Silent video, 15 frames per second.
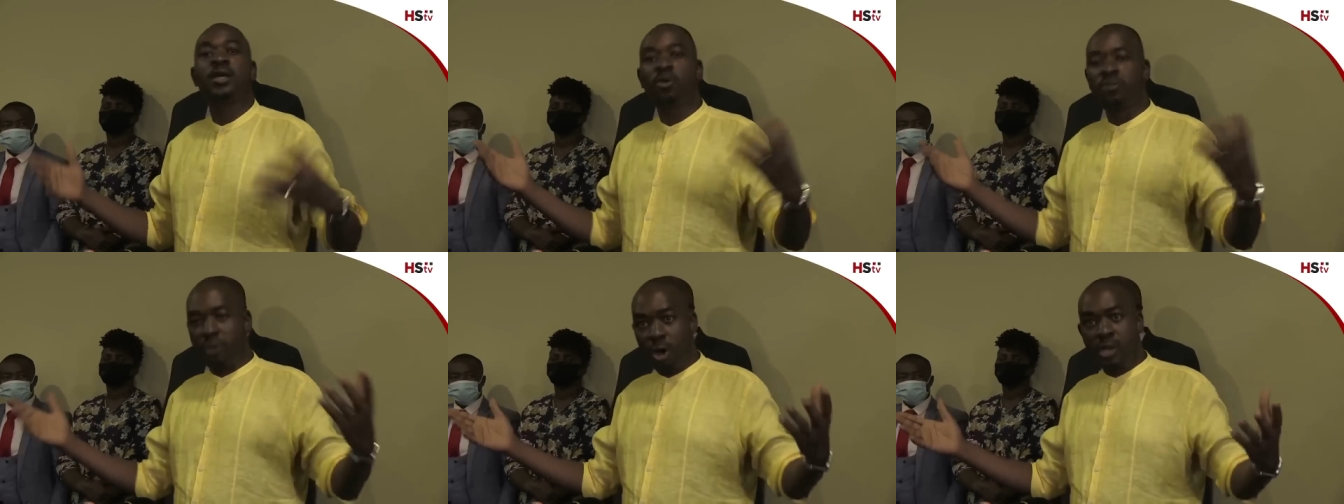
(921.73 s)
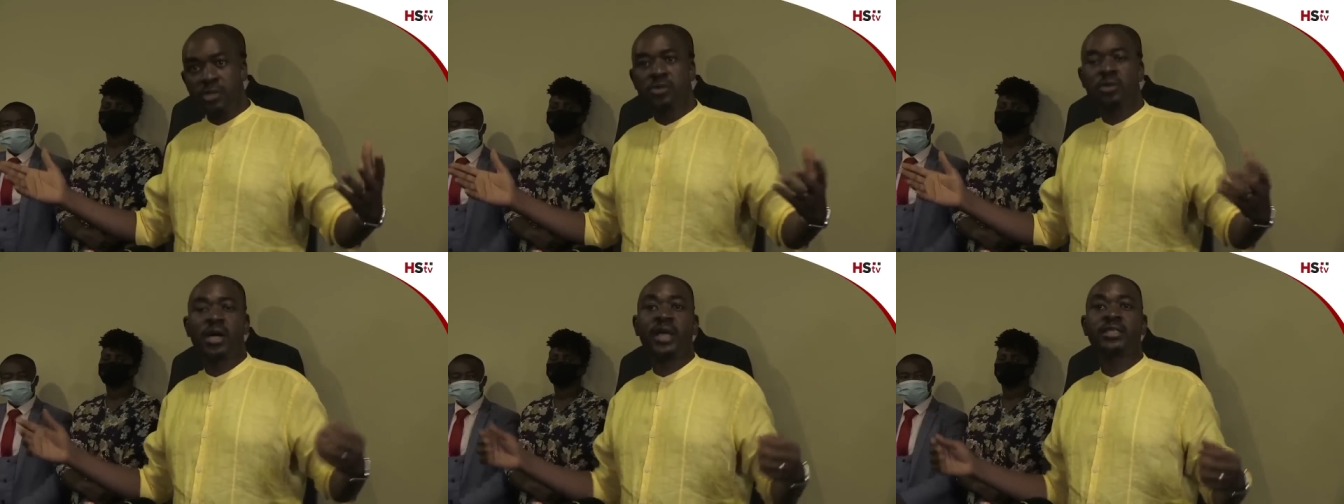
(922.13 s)
Of
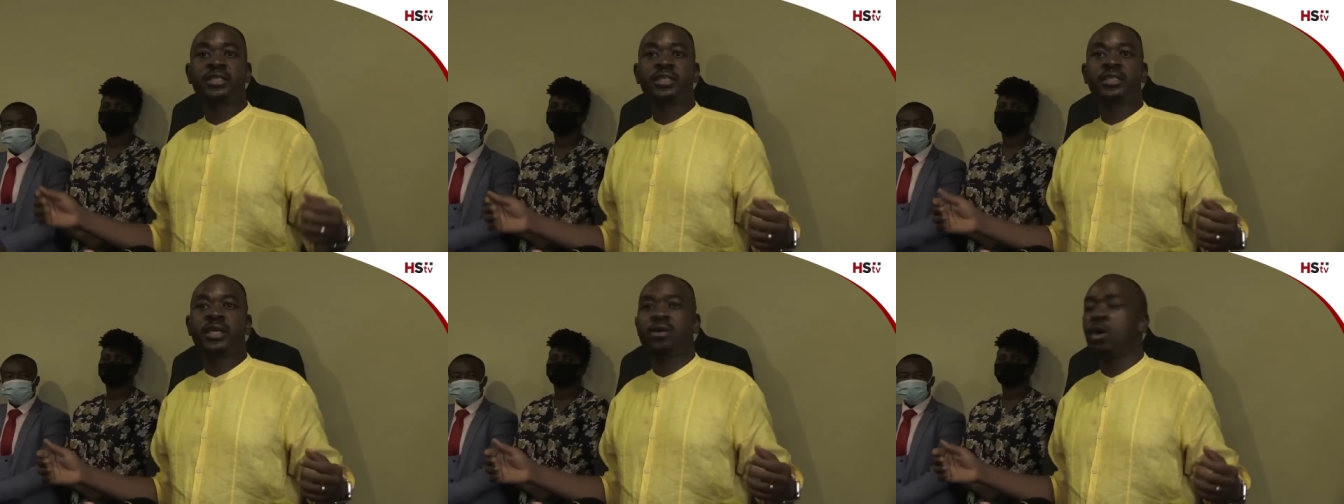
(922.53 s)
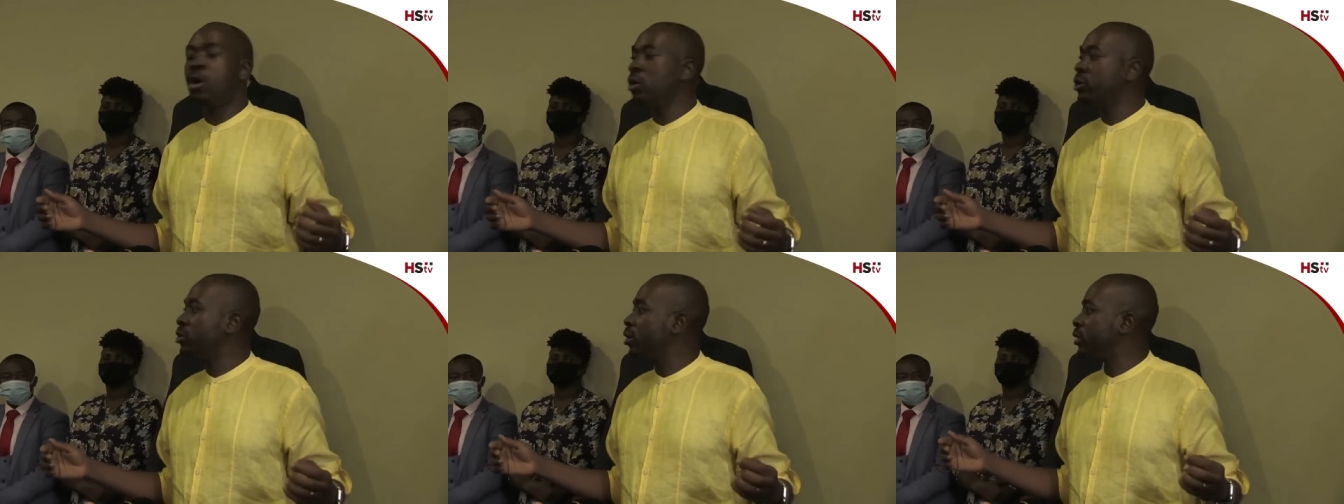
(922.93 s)
course, you can't teach an
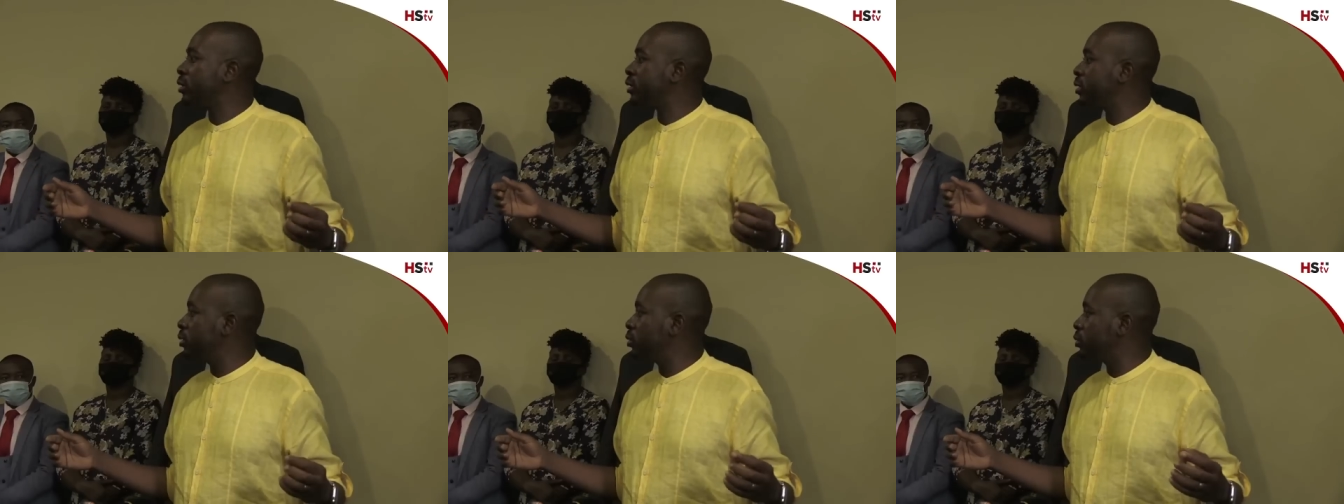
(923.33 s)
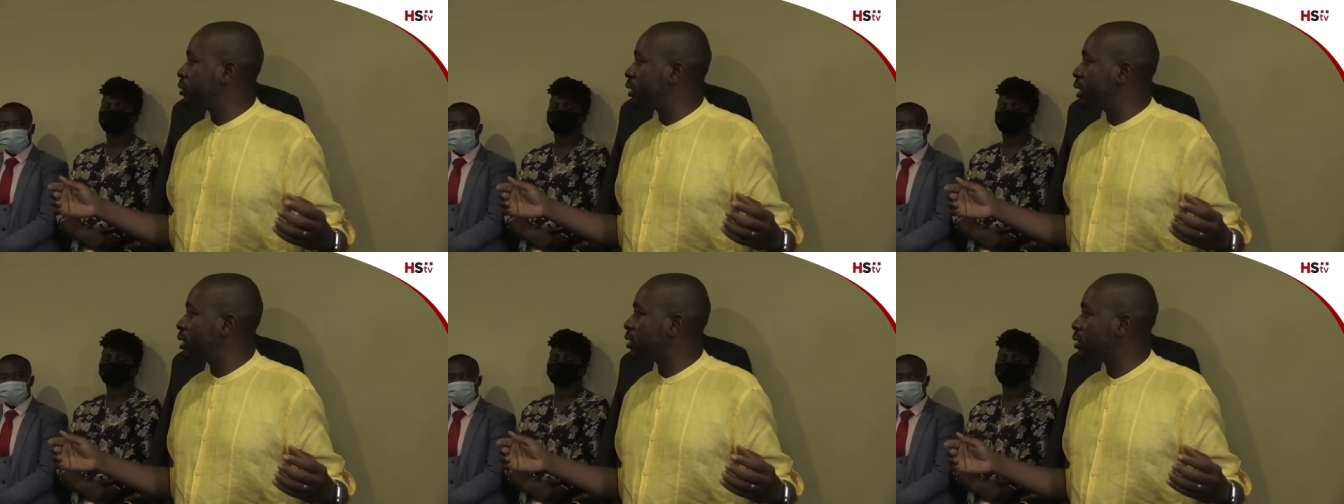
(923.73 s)
old dog new
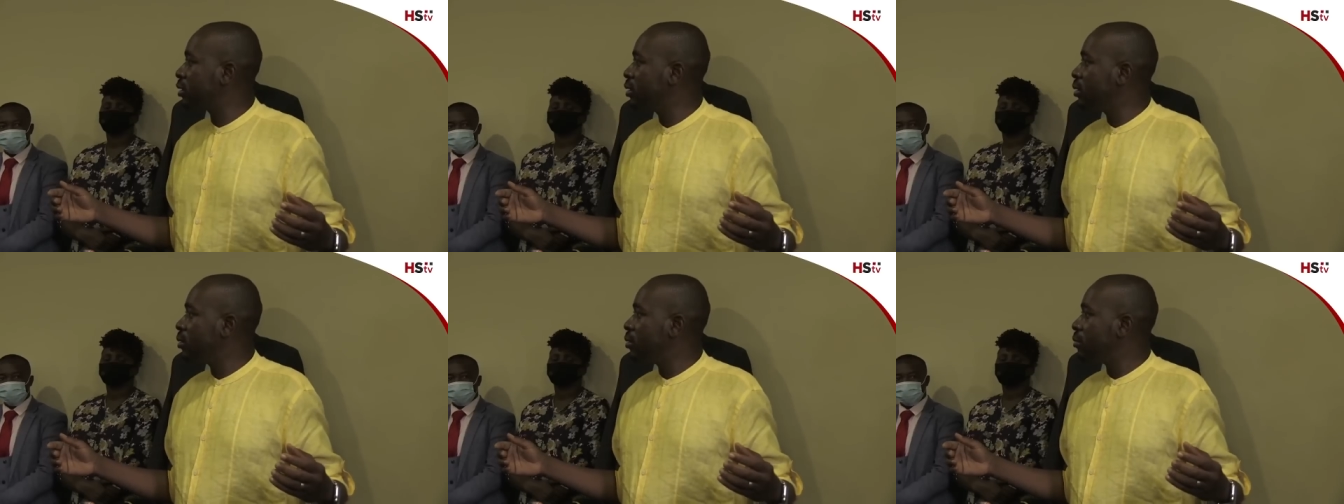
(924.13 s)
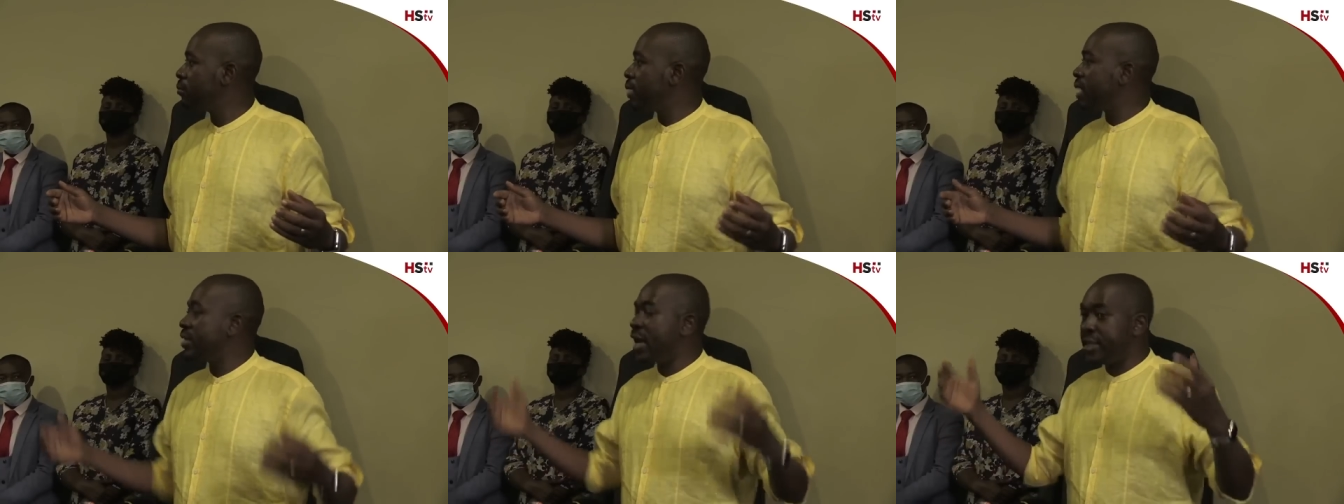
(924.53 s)
tricks.
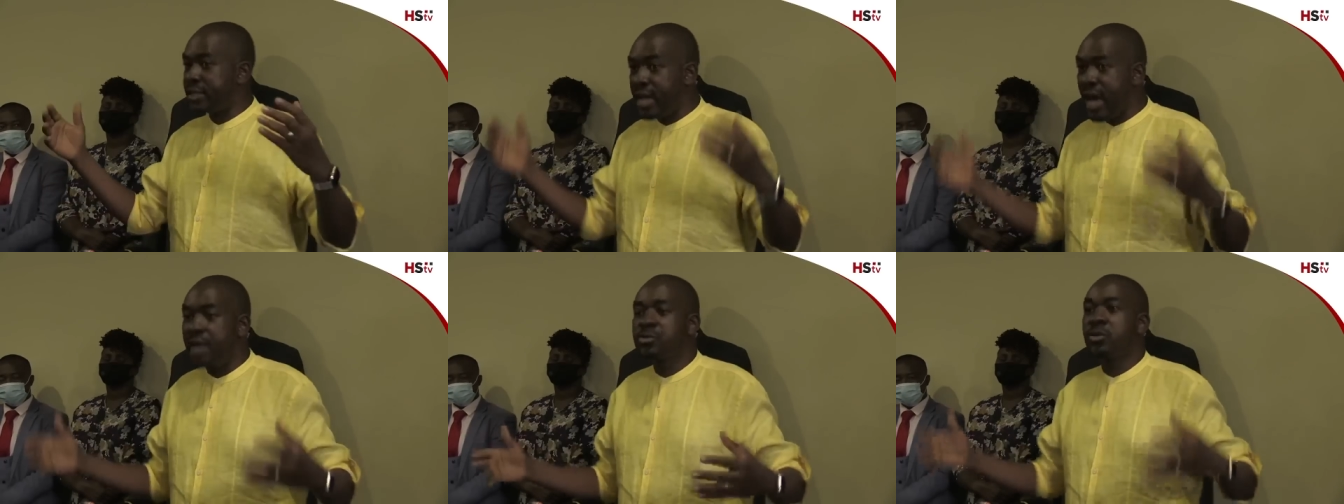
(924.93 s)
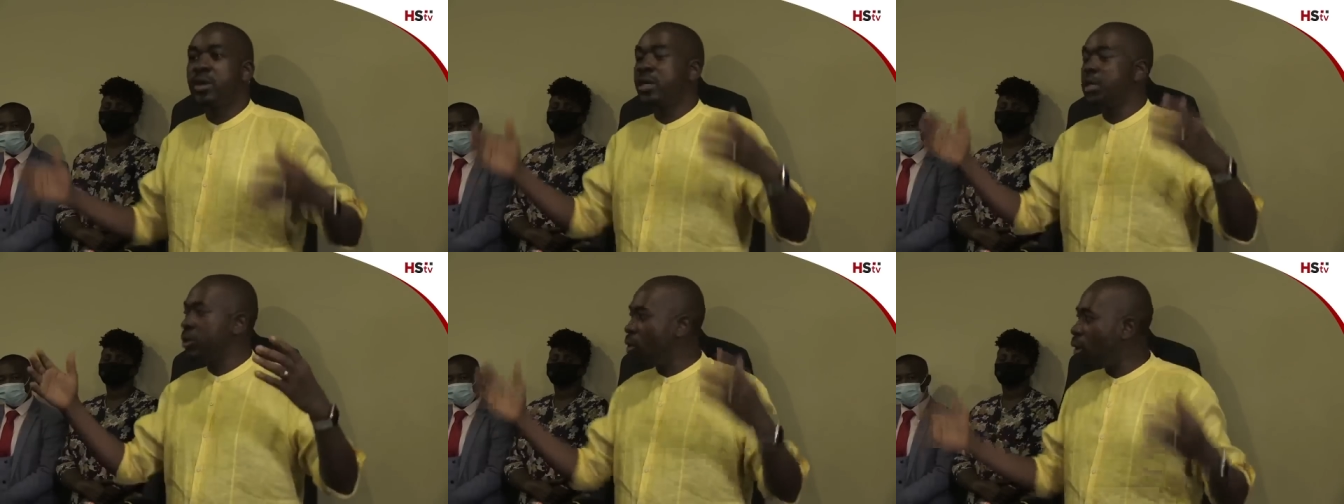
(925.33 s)
But there are times
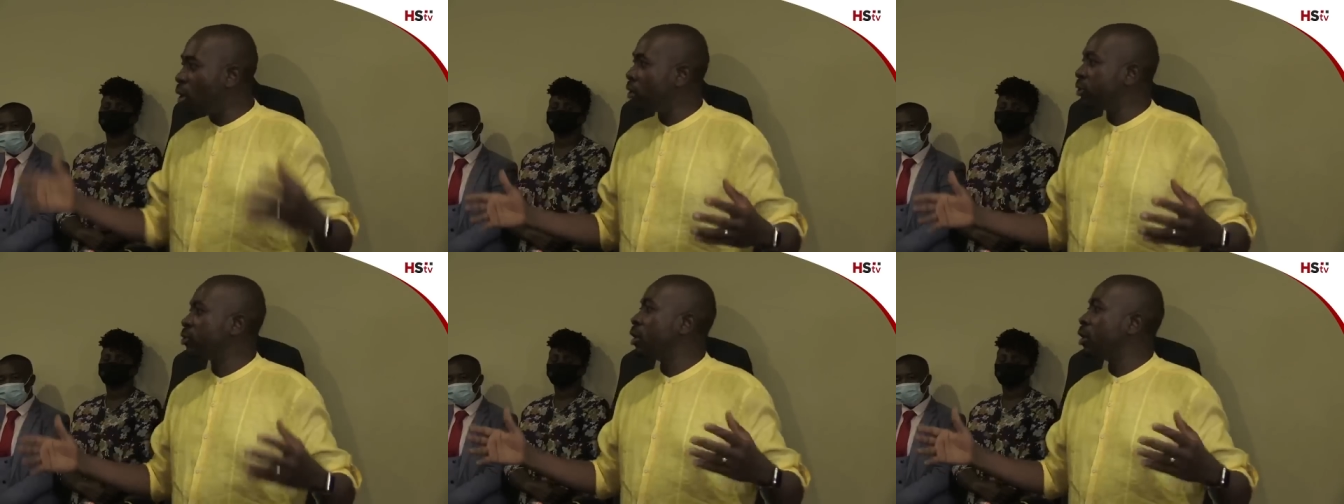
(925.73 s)
when an old